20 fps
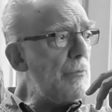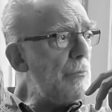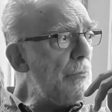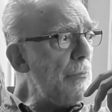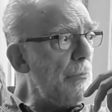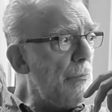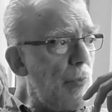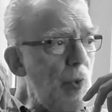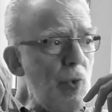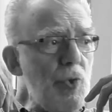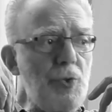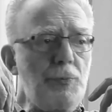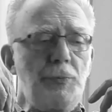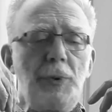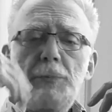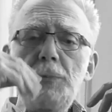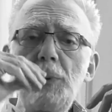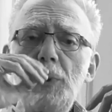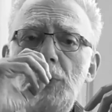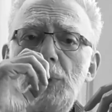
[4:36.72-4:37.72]
Most
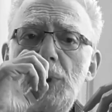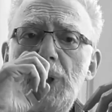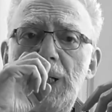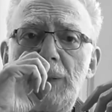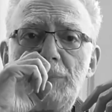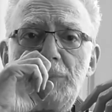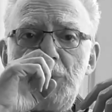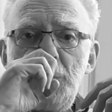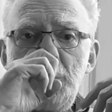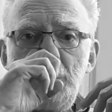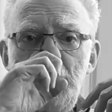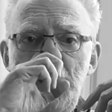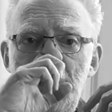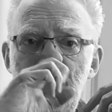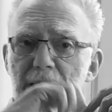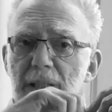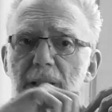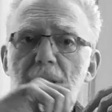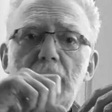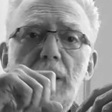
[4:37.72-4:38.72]
people who come to
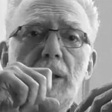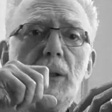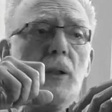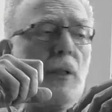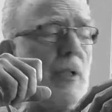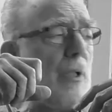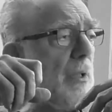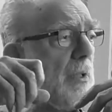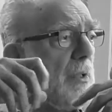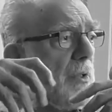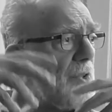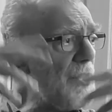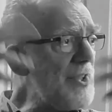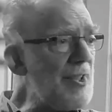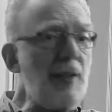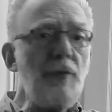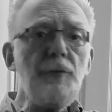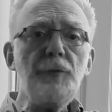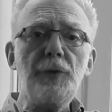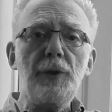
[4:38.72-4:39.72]
me
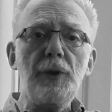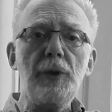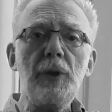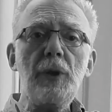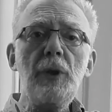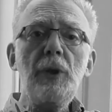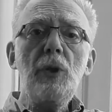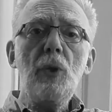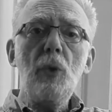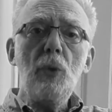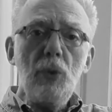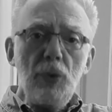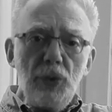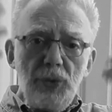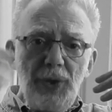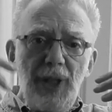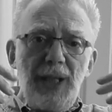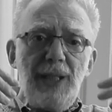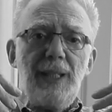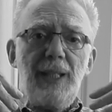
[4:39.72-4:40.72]
suffer
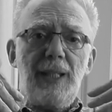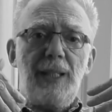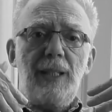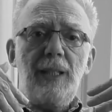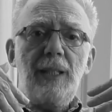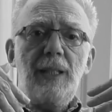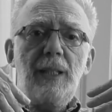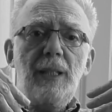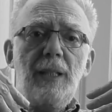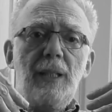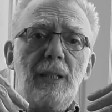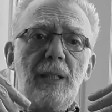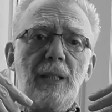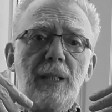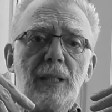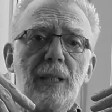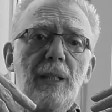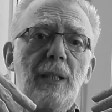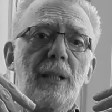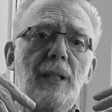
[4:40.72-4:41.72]
already
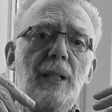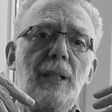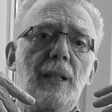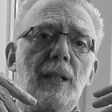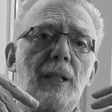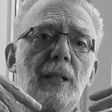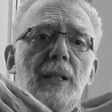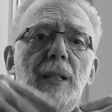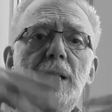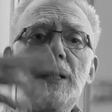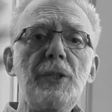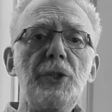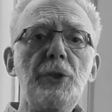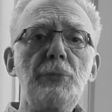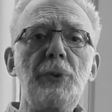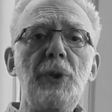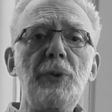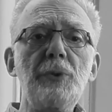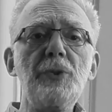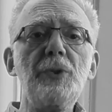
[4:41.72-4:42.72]
large
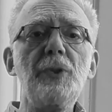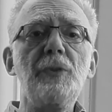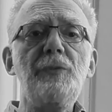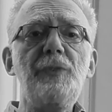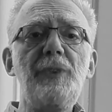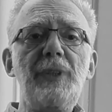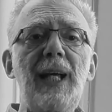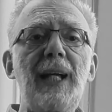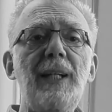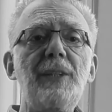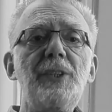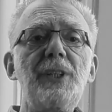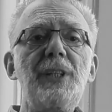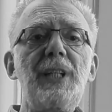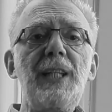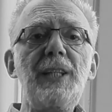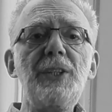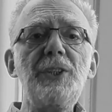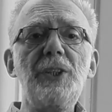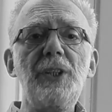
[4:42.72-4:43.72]
amounts of
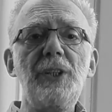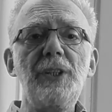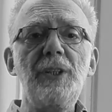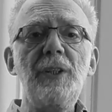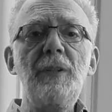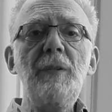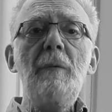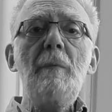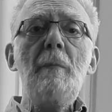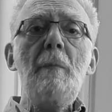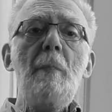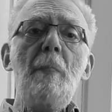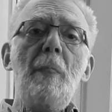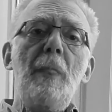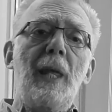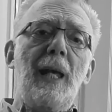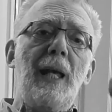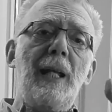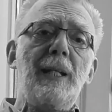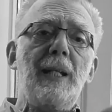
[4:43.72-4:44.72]
degradation
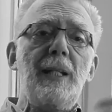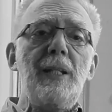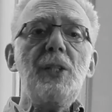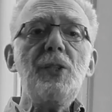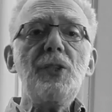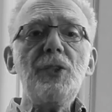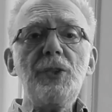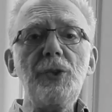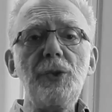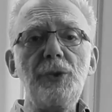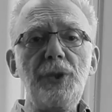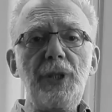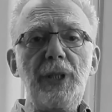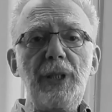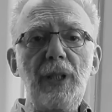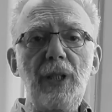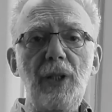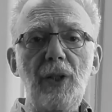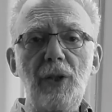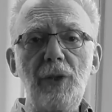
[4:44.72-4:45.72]
and a
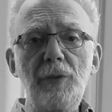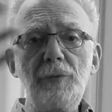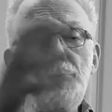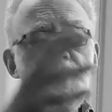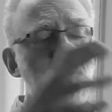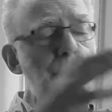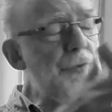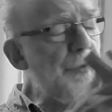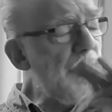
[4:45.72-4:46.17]
history of